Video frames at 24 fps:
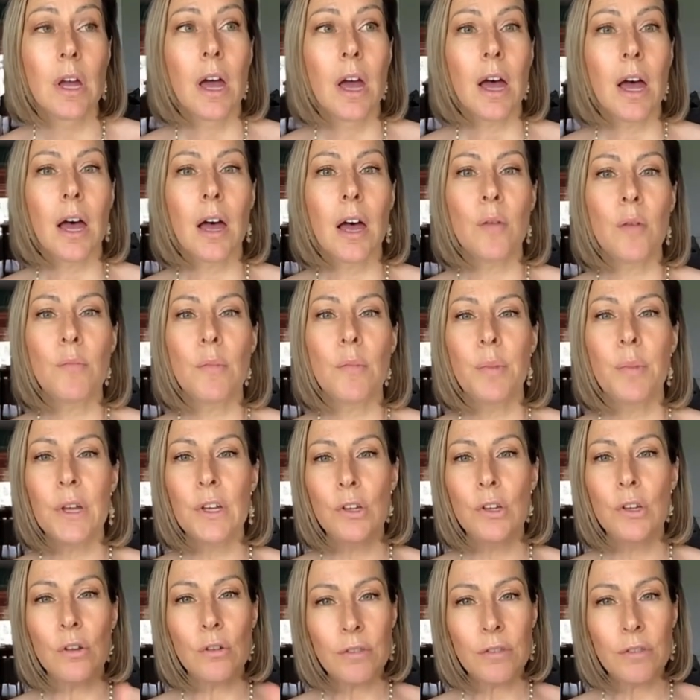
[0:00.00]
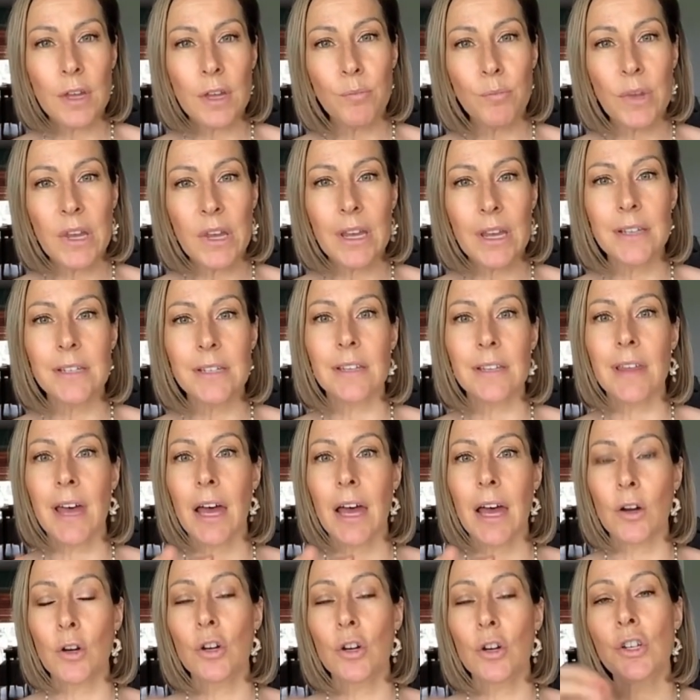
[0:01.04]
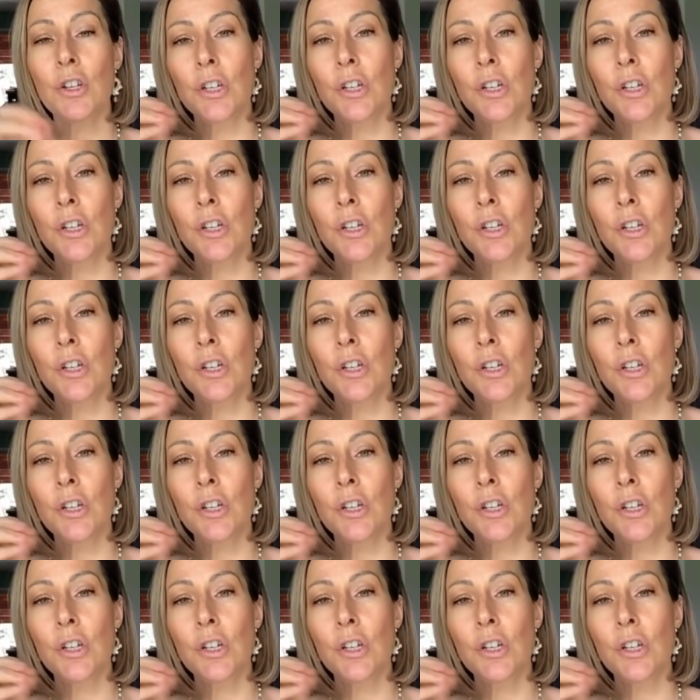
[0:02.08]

Um, but you think because of that, her